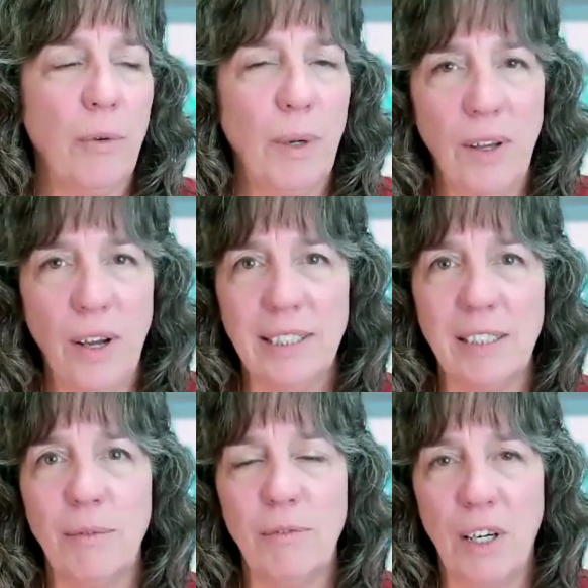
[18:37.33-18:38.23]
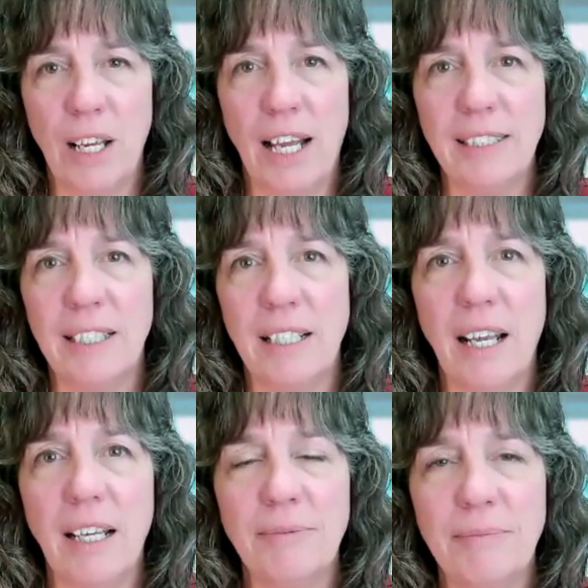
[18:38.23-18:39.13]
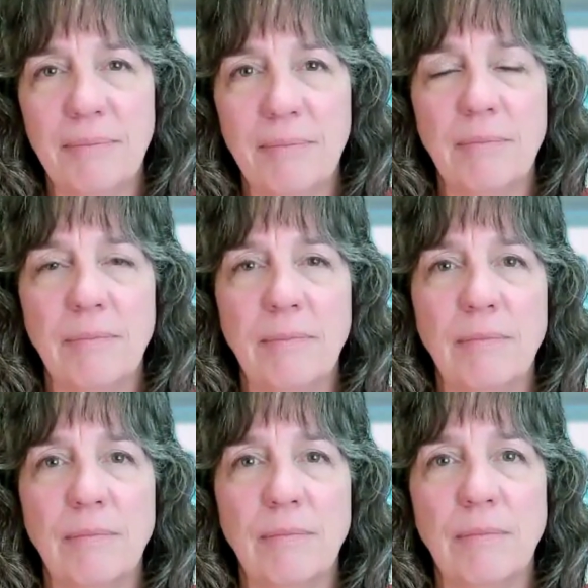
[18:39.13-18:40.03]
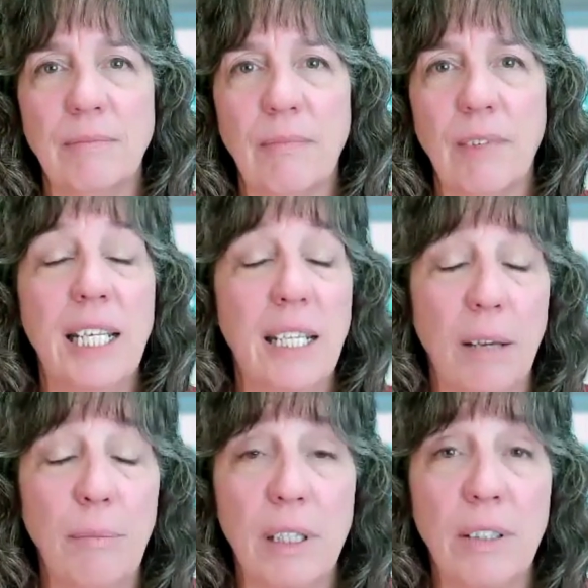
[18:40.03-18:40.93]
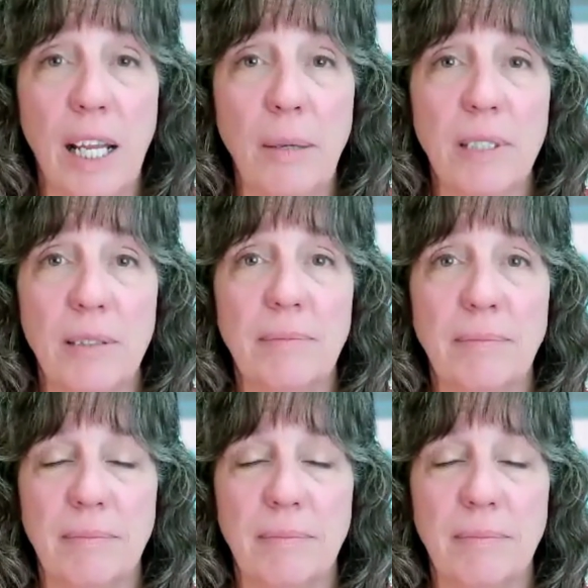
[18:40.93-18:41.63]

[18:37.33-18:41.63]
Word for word: We lost some of our guys today. And he gave me their names.